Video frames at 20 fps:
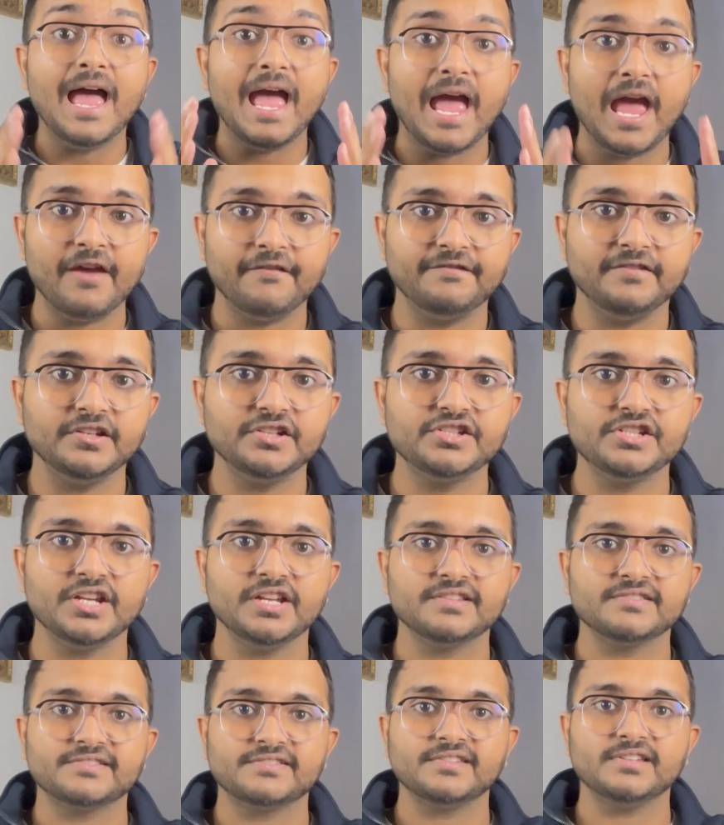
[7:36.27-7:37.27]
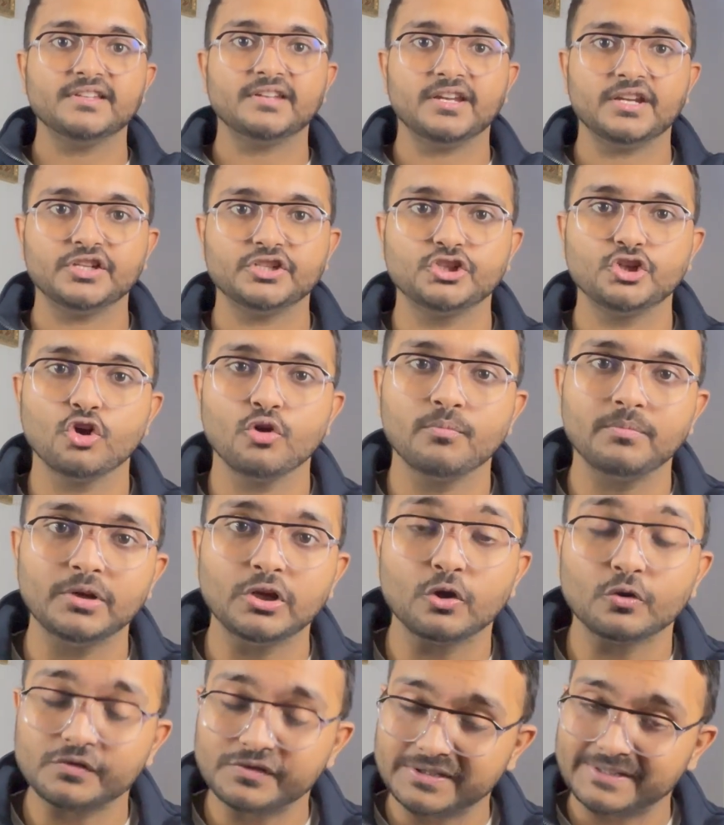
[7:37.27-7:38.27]
Efficiency ratio
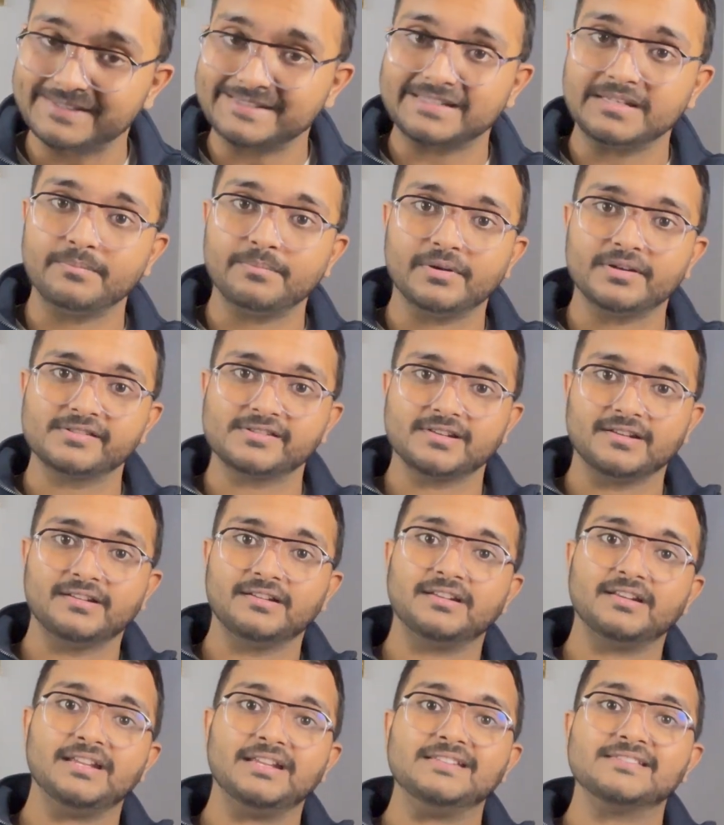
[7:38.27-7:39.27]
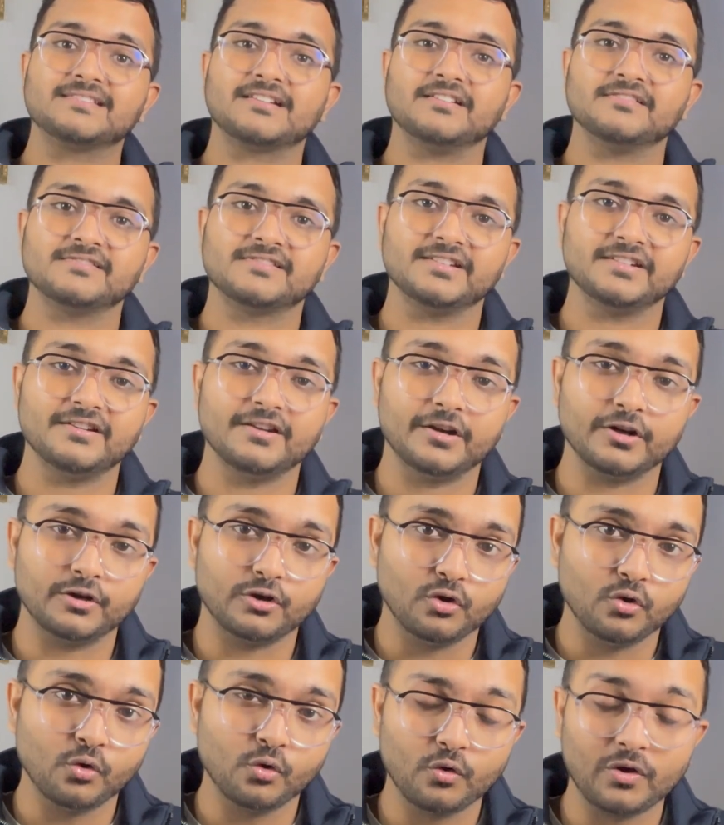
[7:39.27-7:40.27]
below 60% is considered
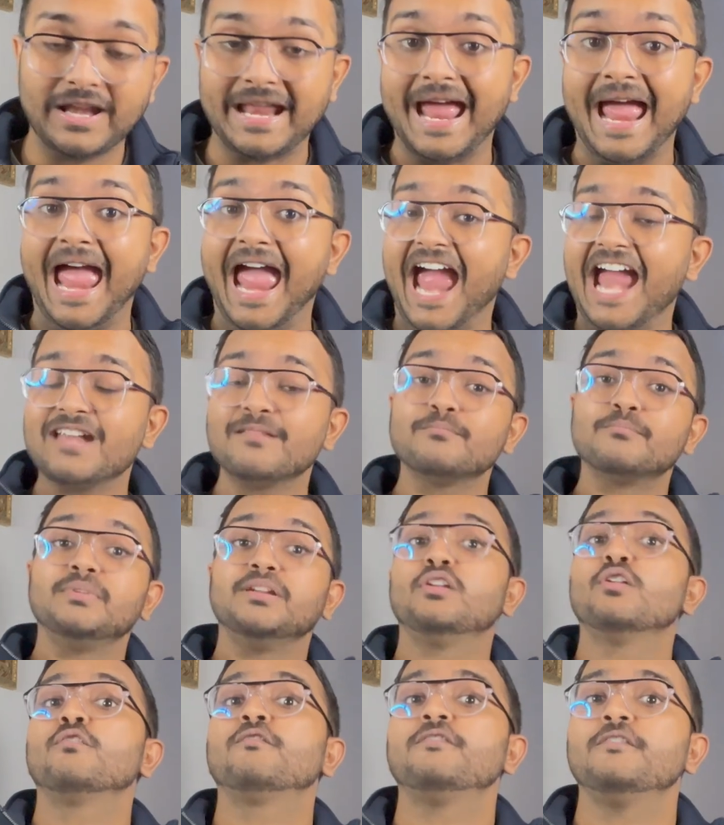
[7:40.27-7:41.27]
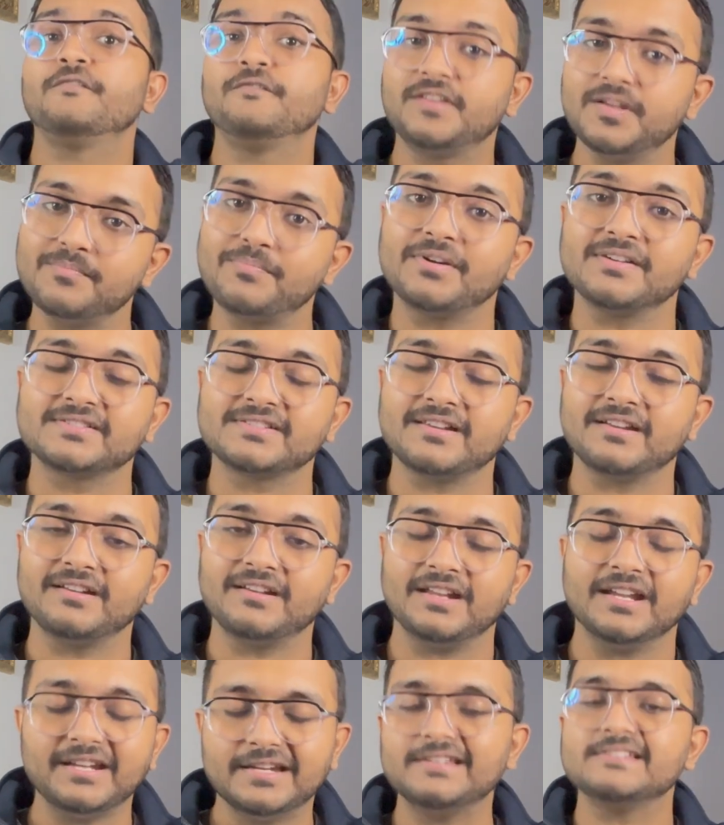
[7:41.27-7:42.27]
good and below 50%
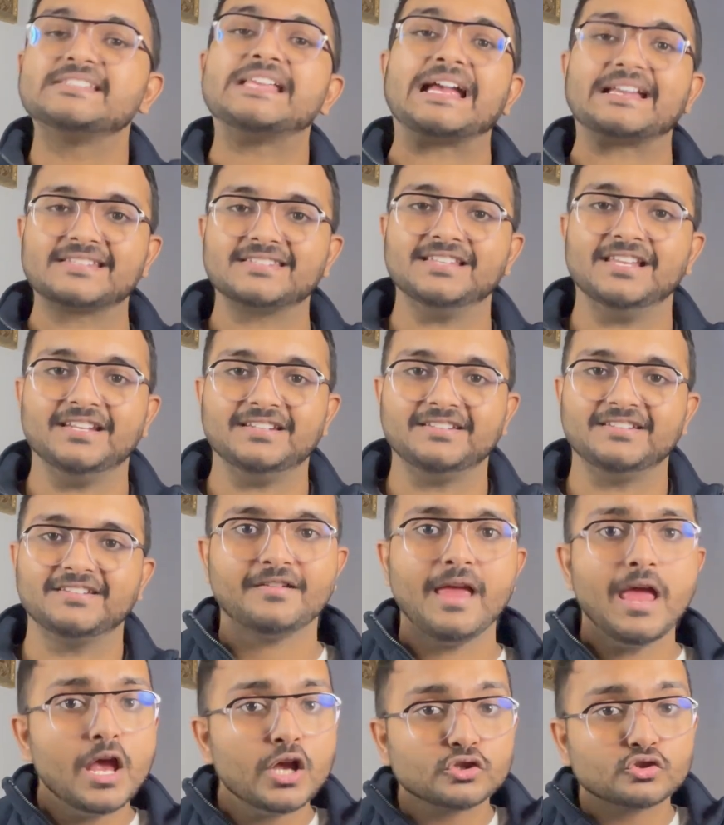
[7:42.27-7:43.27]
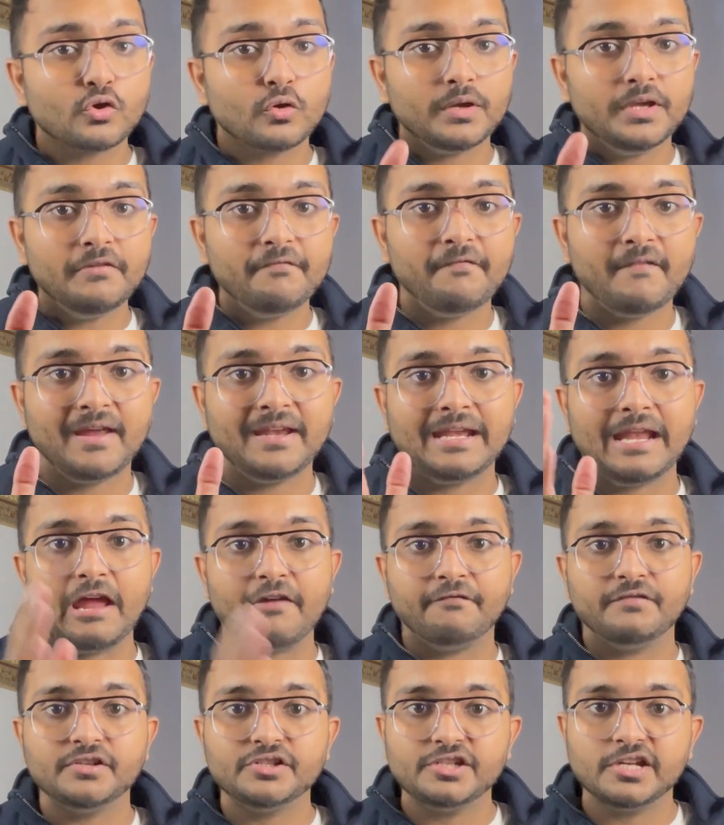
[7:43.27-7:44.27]
it is excellent. So if an
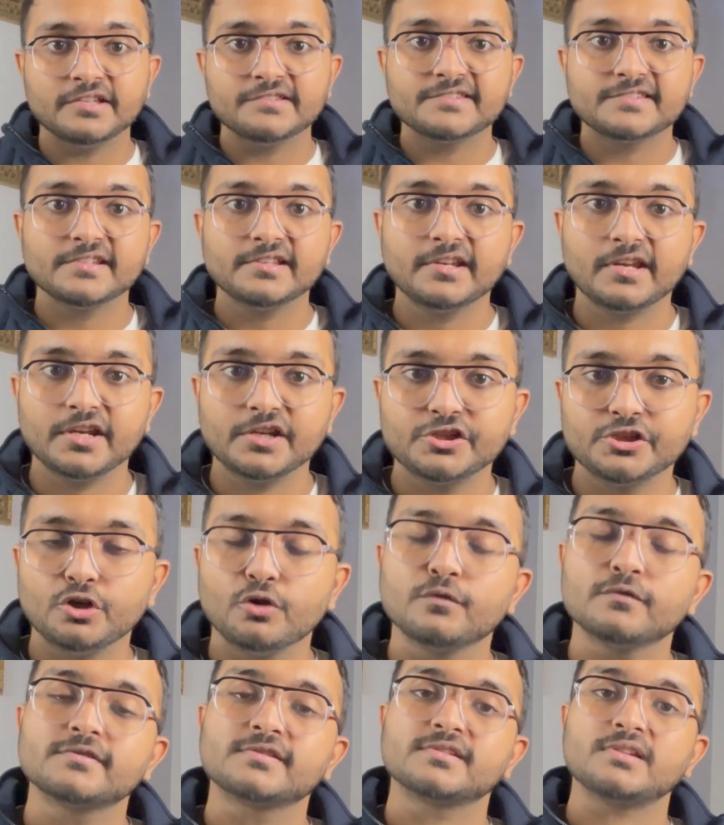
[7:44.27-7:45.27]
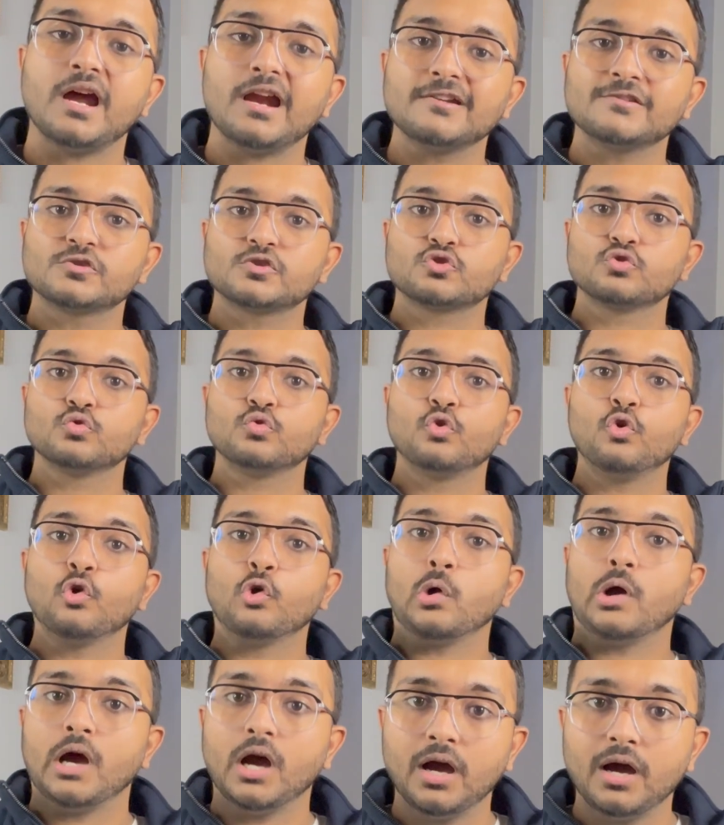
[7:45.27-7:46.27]
efficiency ratio starts to
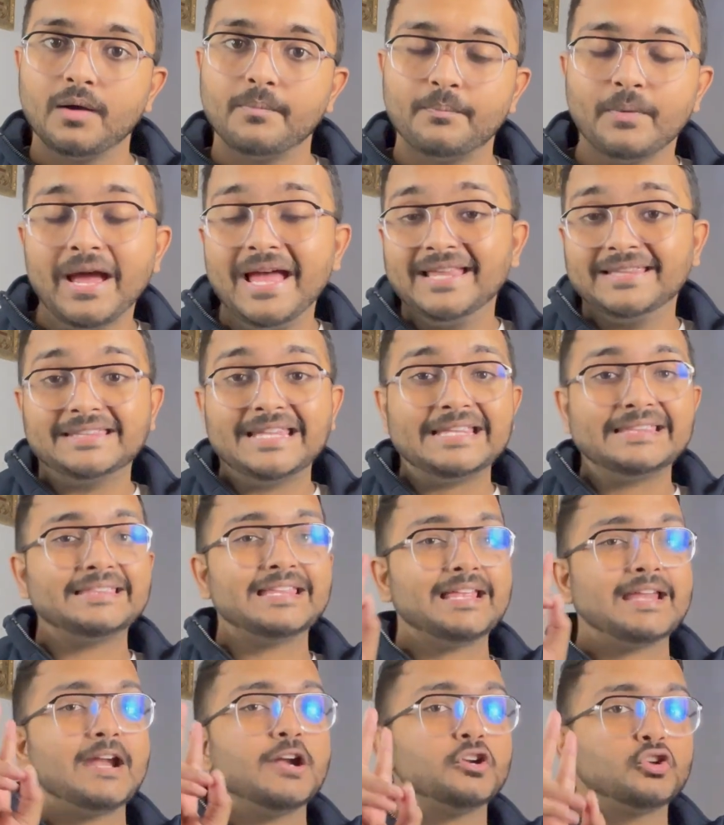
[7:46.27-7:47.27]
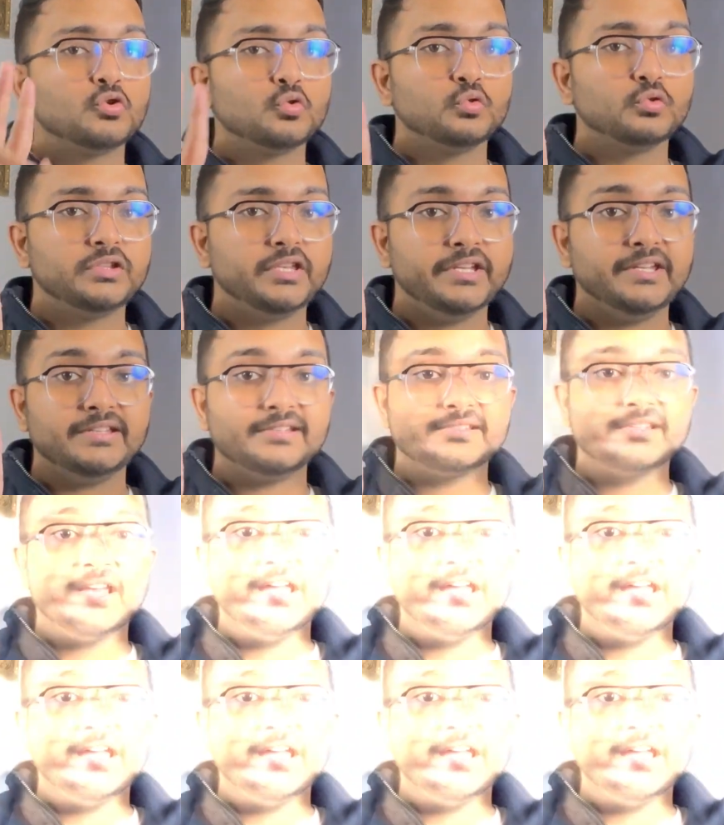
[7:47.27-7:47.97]
go up, then there are two things.